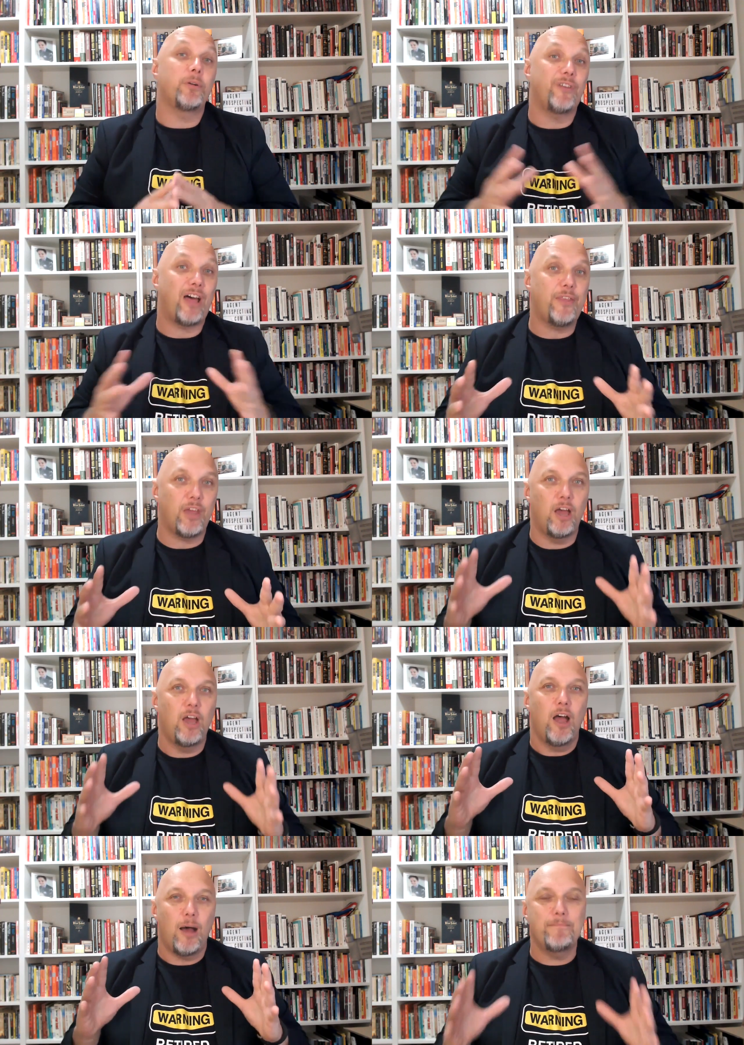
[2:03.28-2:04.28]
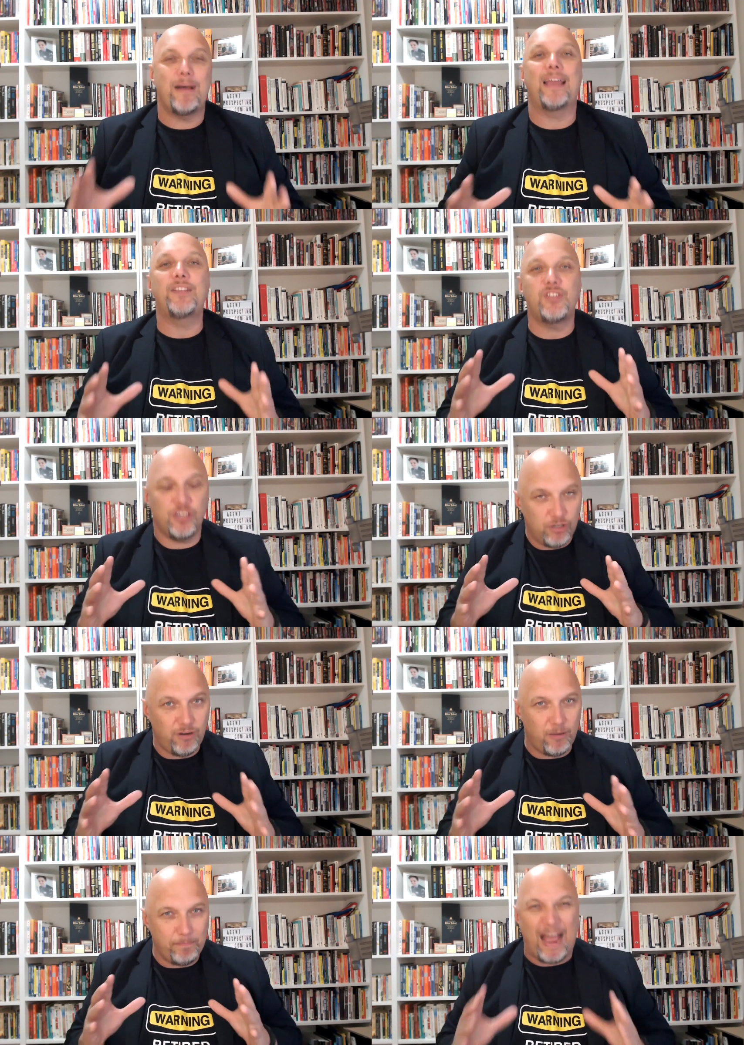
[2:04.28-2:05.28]
but of other
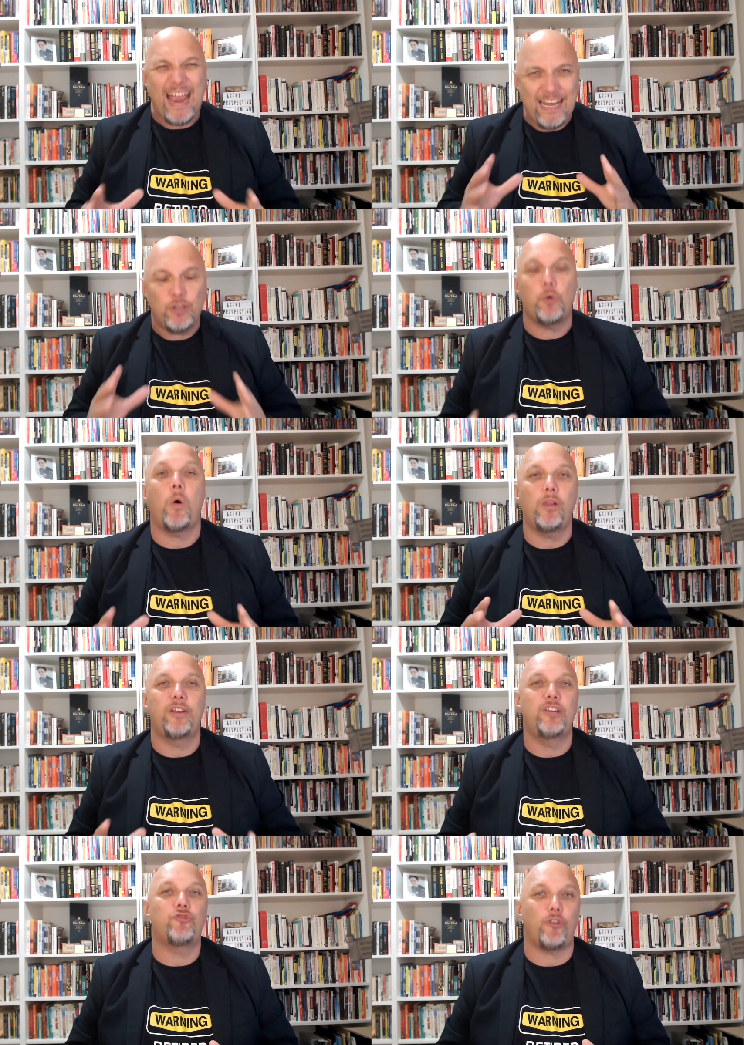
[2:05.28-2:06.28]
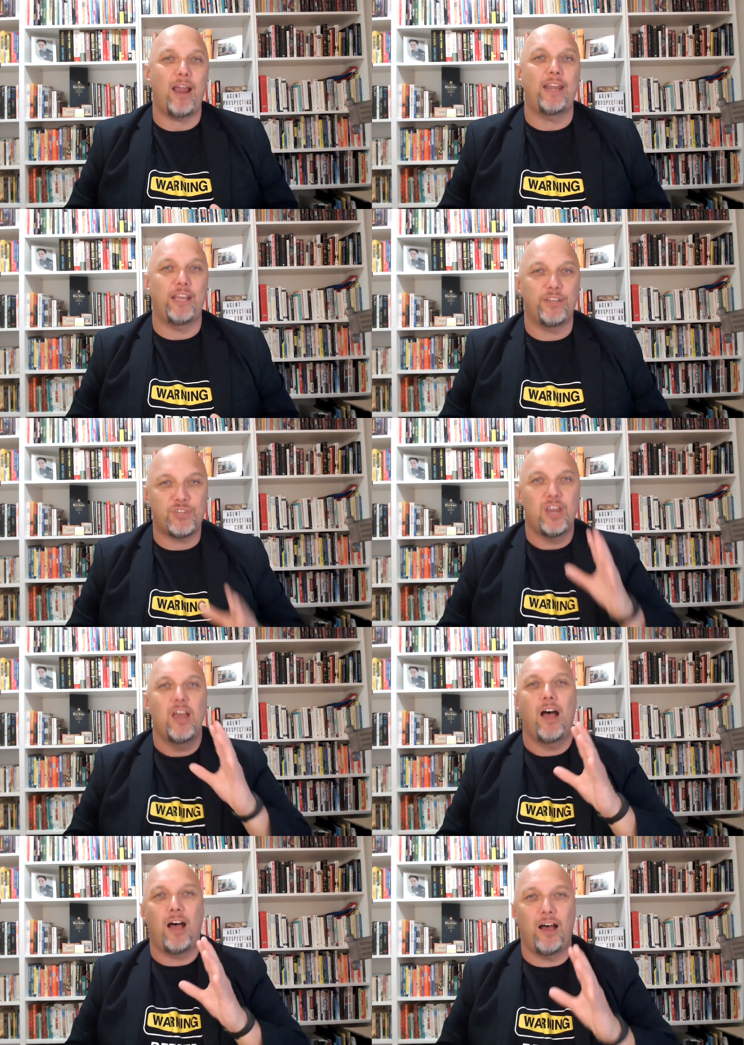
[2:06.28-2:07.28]
amazing paid quality trainings
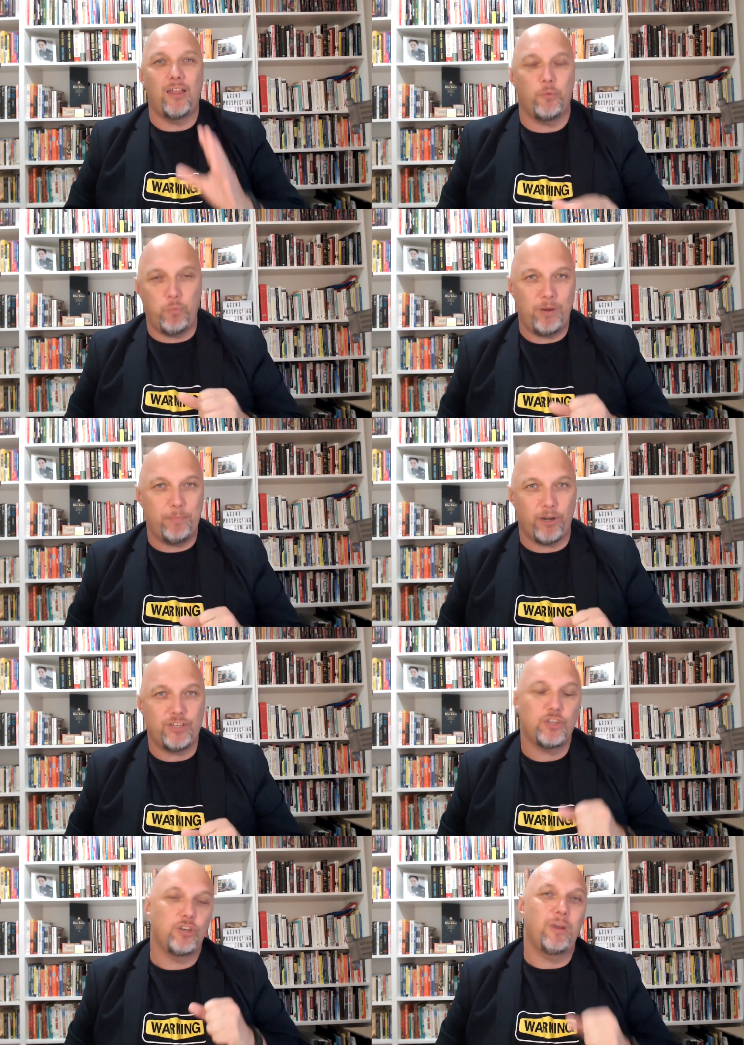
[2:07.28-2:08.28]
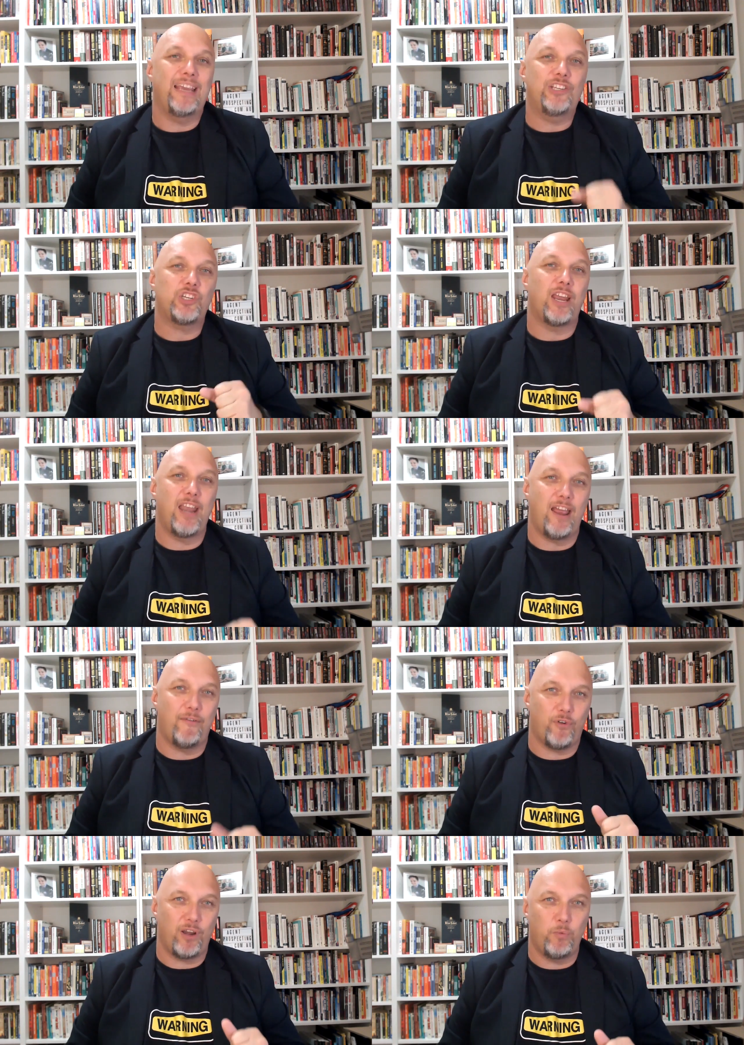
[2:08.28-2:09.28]
that we bring to you each and
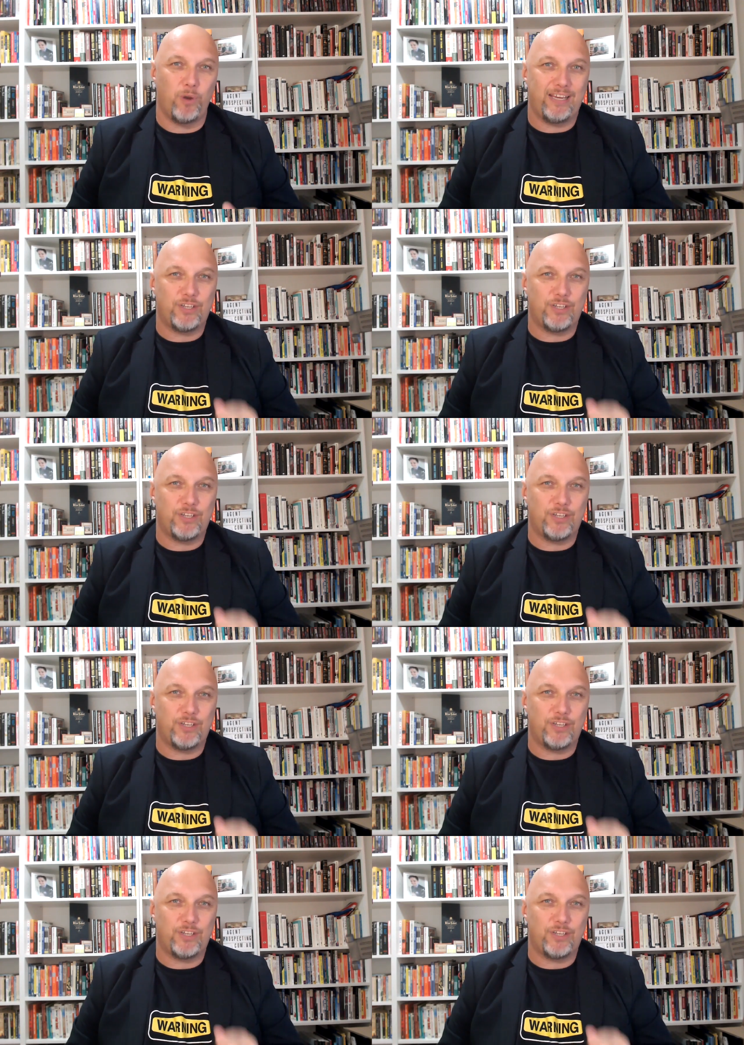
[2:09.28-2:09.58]
every week.